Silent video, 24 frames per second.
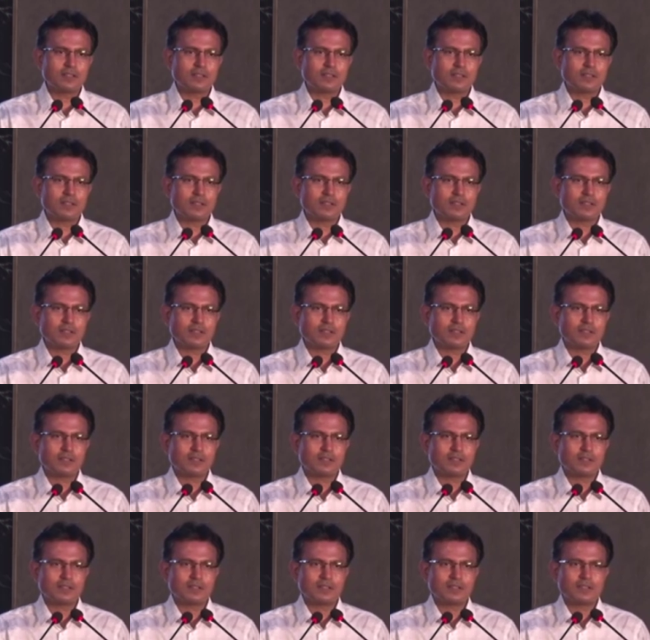
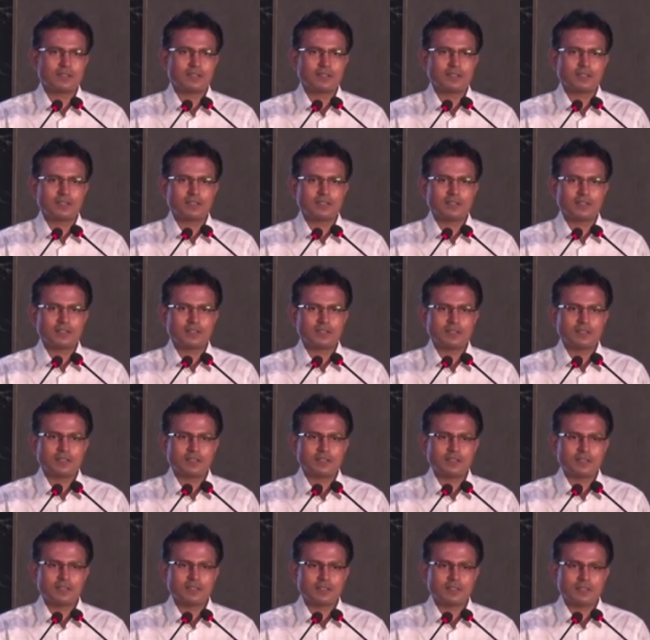
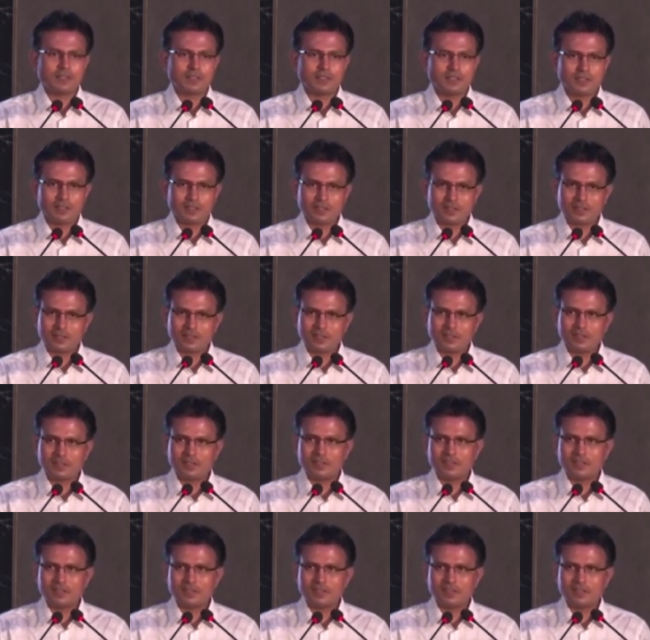Nothing is said.